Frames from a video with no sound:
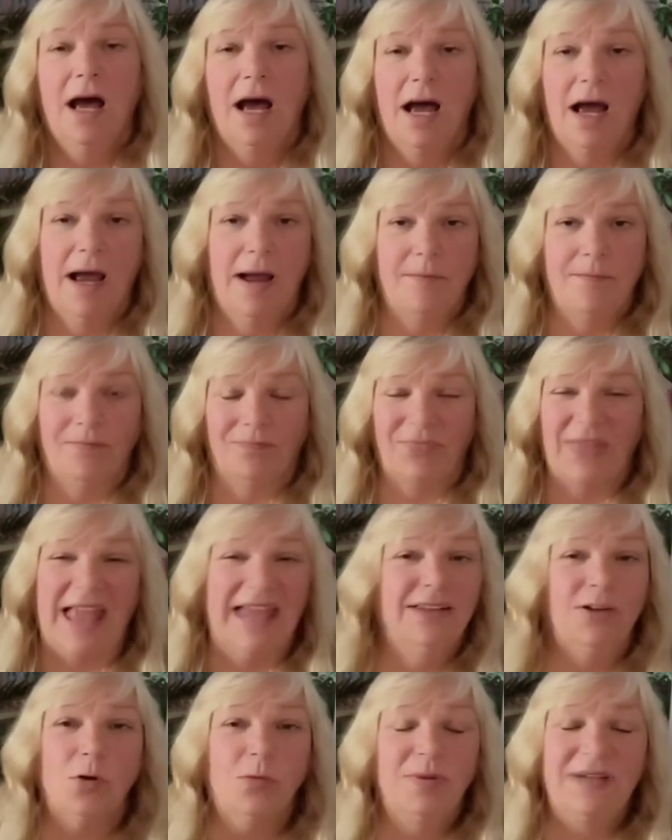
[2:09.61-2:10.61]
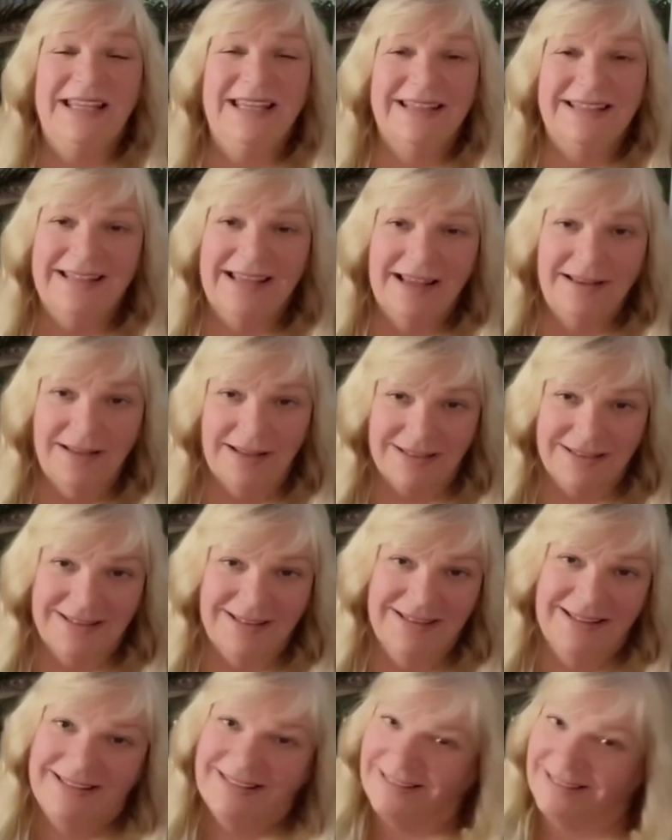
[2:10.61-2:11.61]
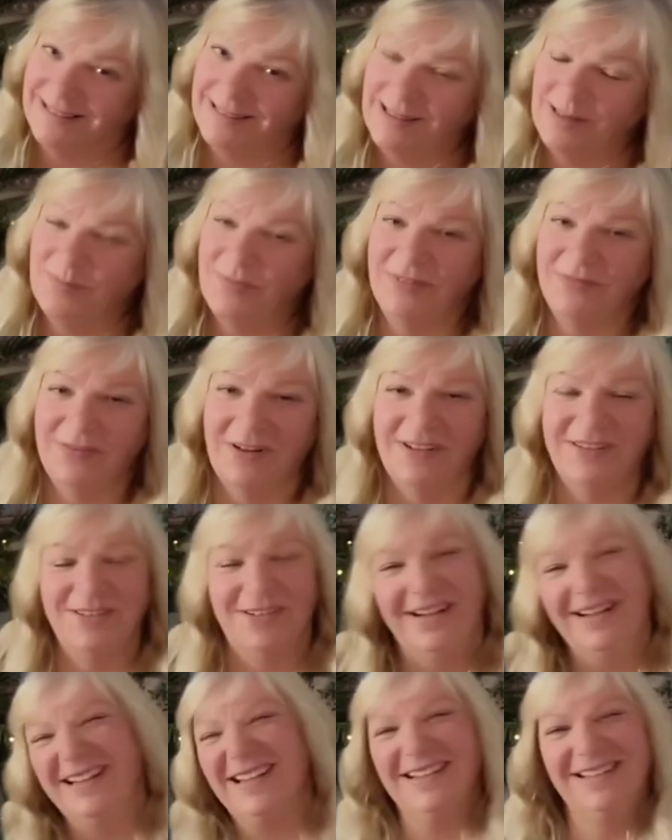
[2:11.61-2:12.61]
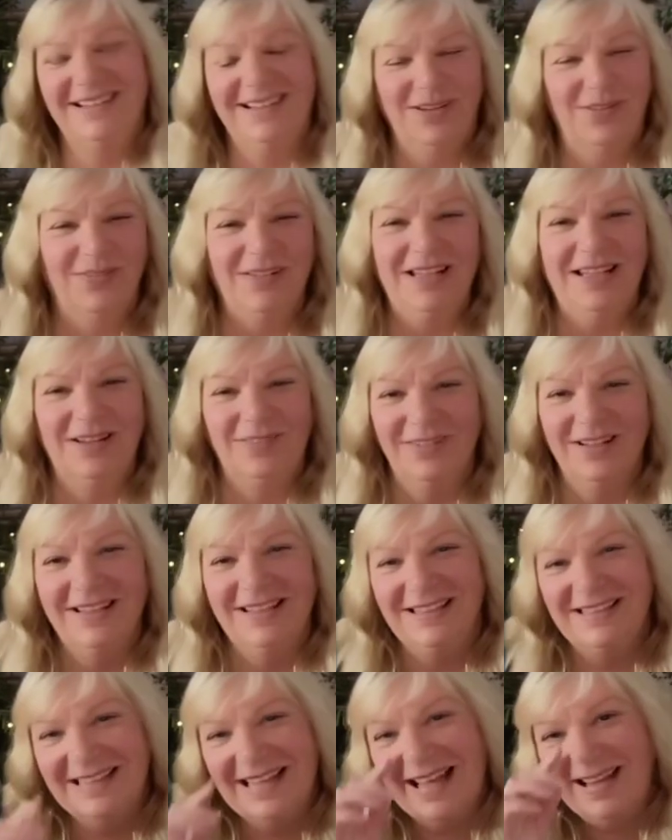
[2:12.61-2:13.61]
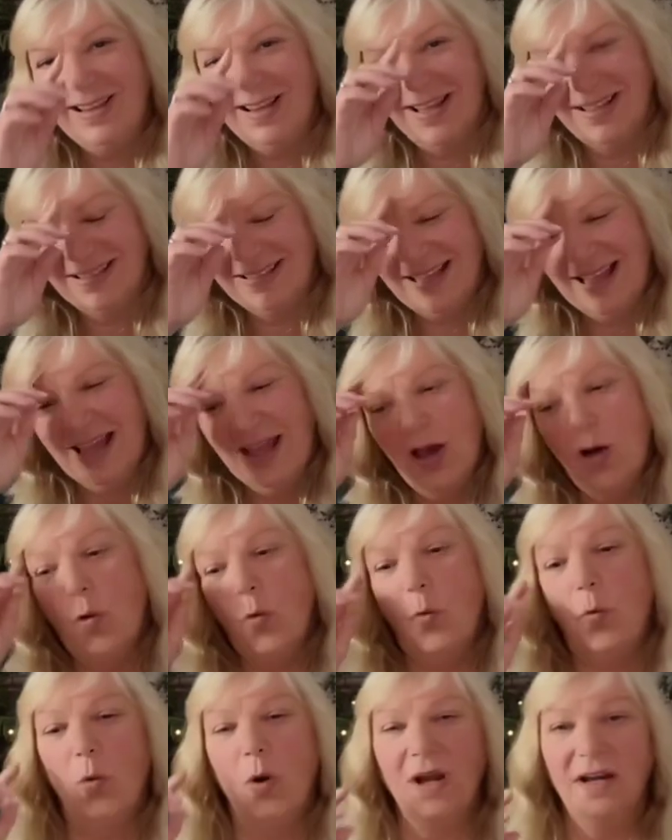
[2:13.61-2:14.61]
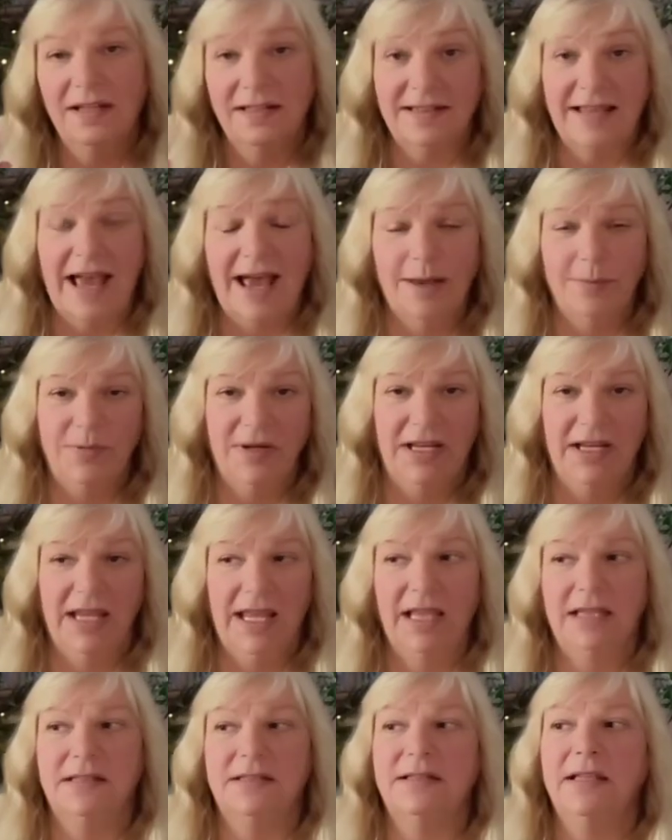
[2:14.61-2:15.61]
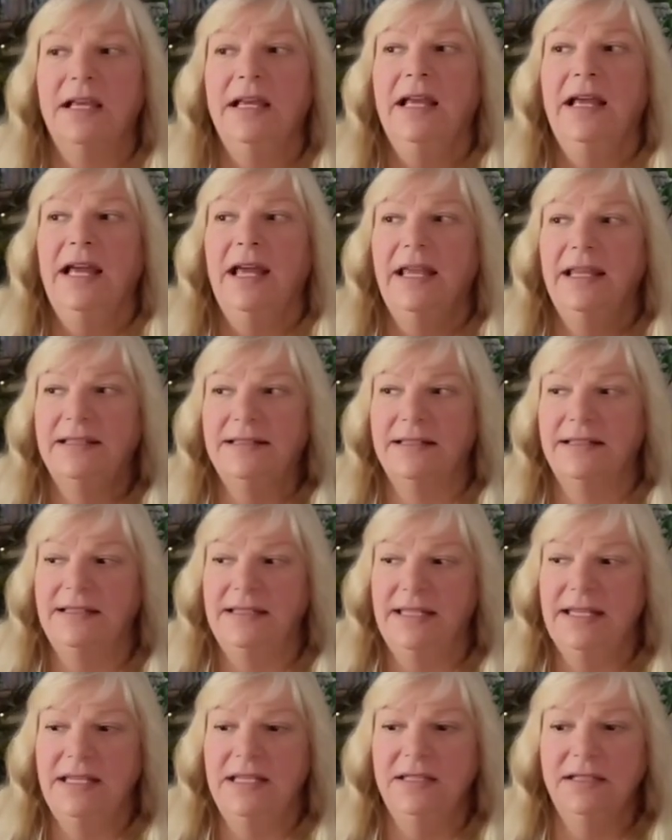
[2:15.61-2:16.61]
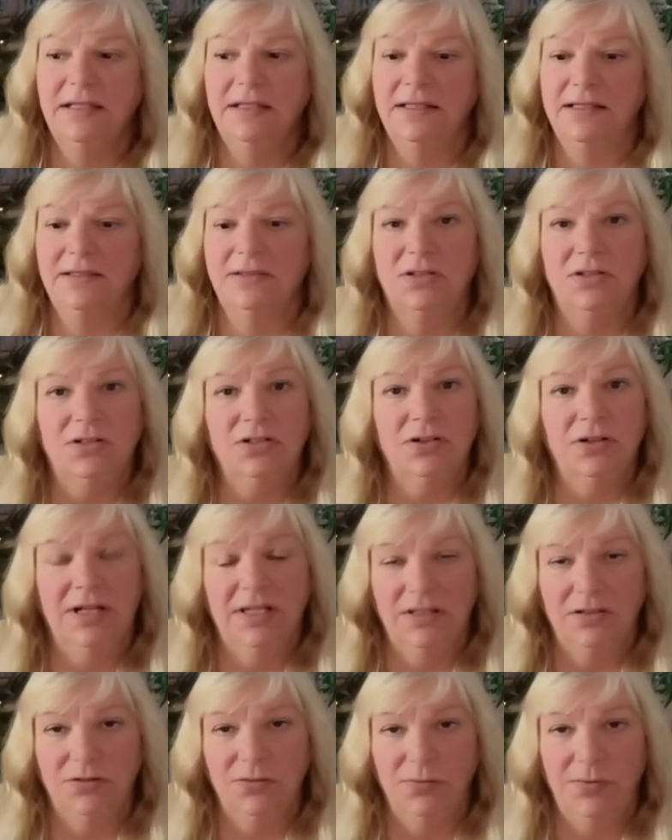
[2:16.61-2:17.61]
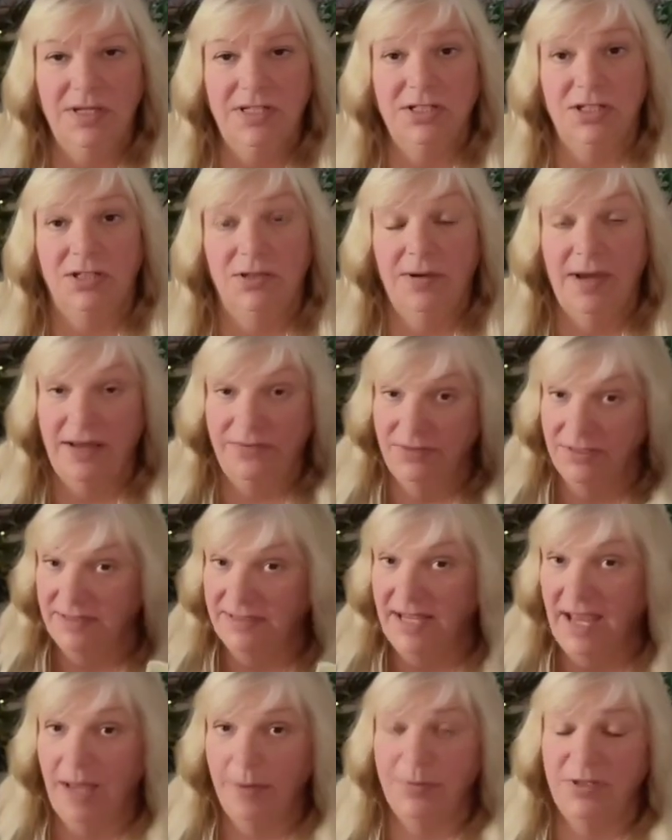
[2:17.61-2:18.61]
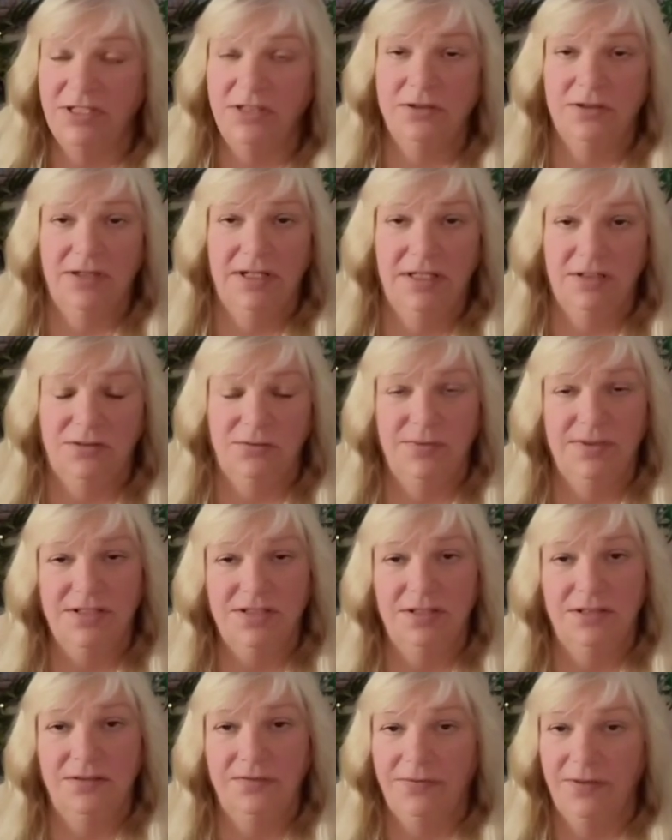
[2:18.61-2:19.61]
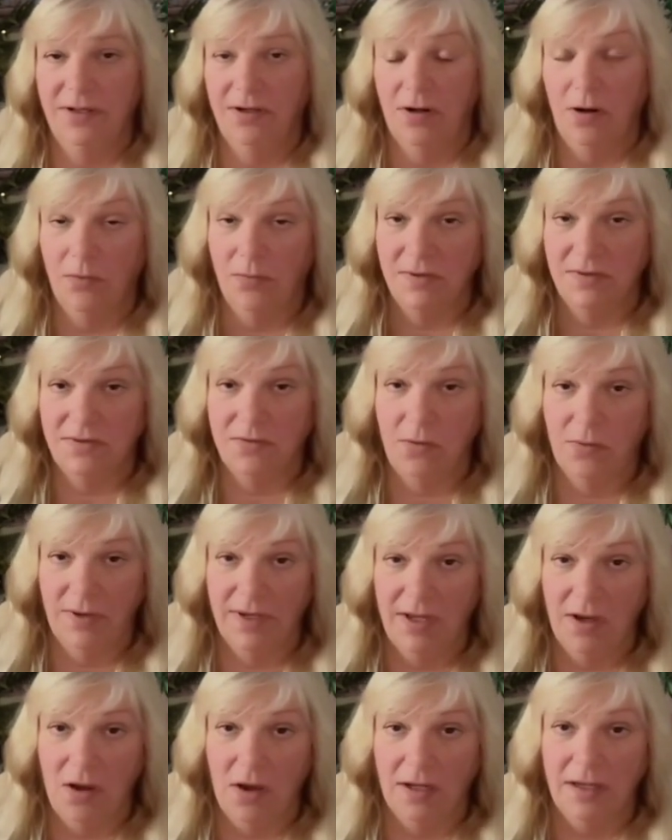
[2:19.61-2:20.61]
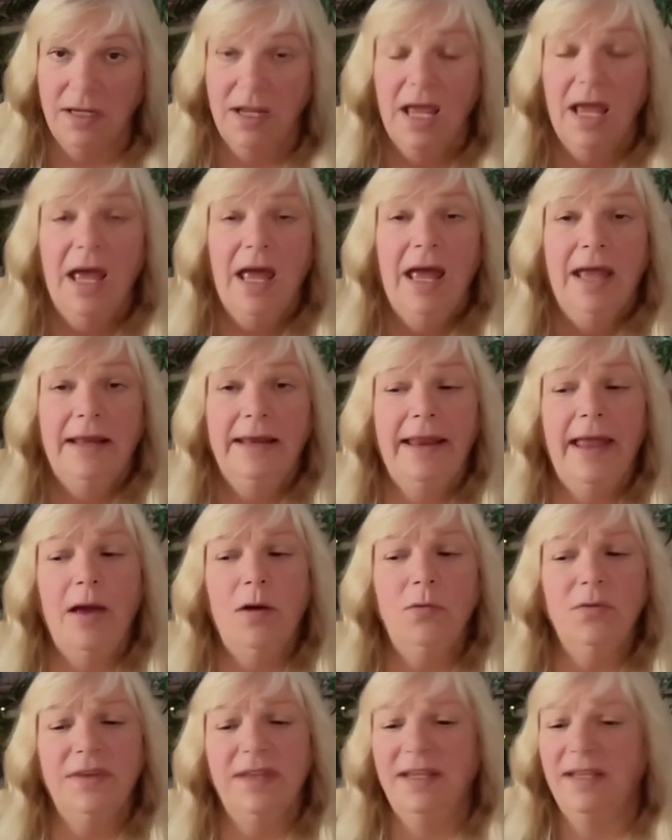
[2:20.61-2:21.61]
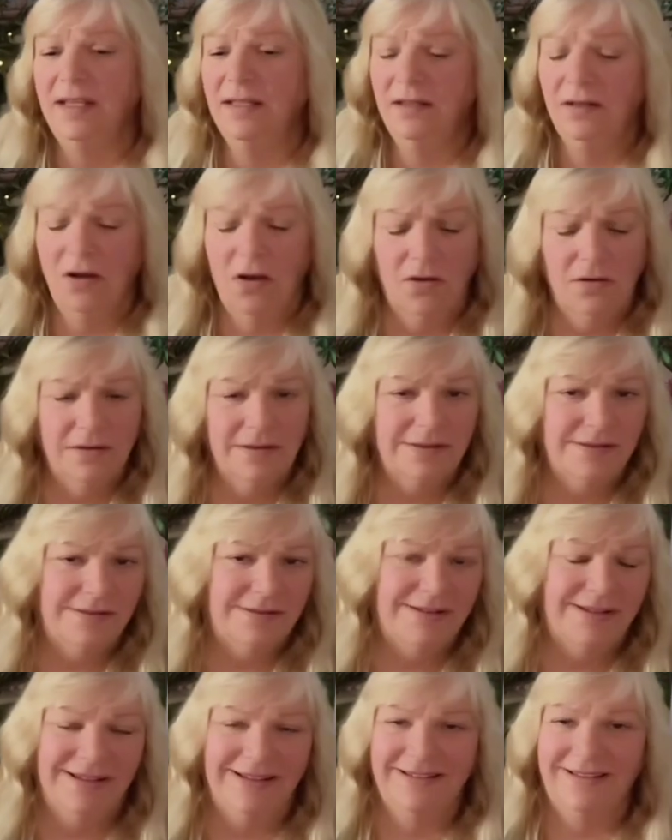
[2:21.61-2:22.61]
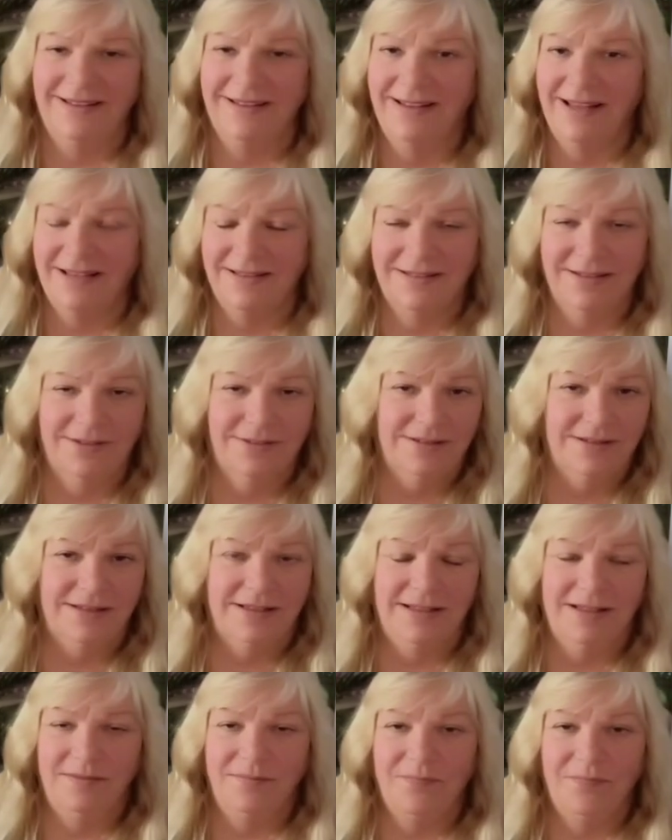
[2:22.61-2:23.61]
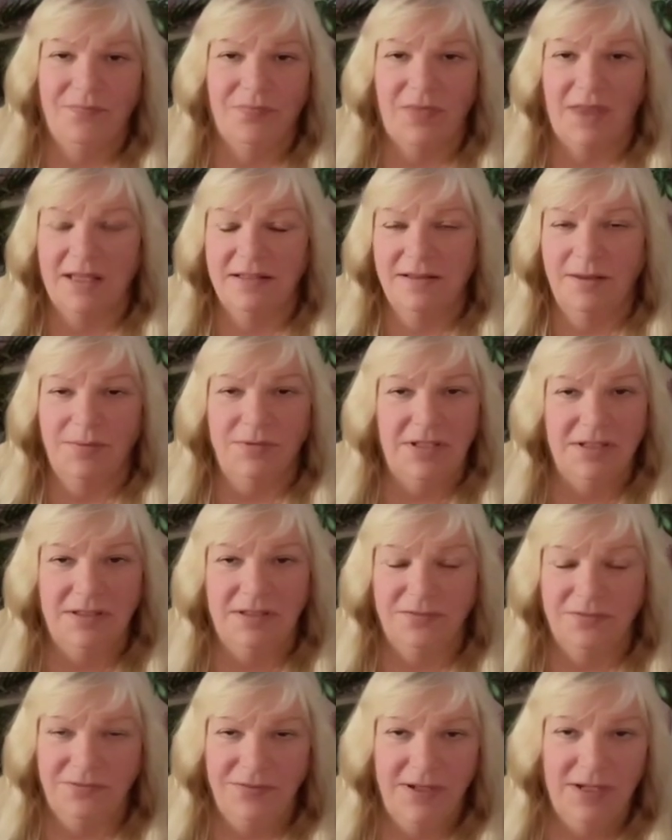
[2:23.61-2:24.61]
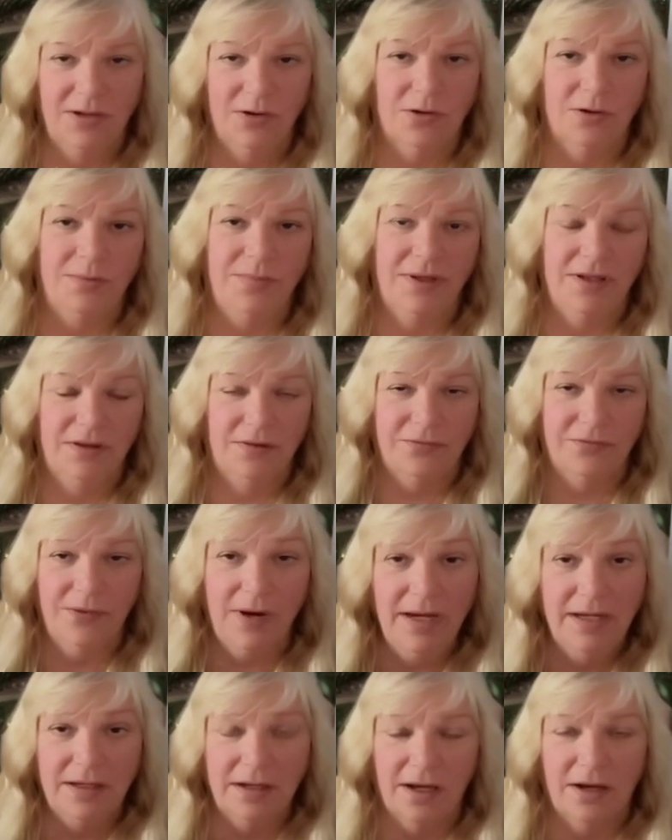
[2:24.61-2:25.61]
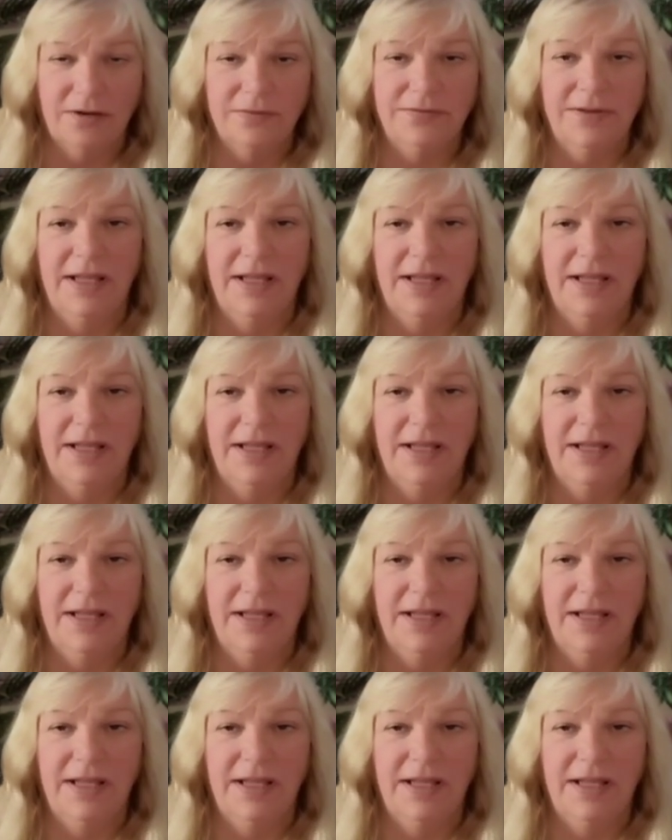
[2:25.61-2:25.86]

And nobody can tell us. It's a little bit frustrating because nobody can really tell us what is happening. It's a need to listen to your intuition. You have to tap into your intuition to figure out what's going on. Now, the hidden knowledge isn't necessarily something to fear or be afraid of.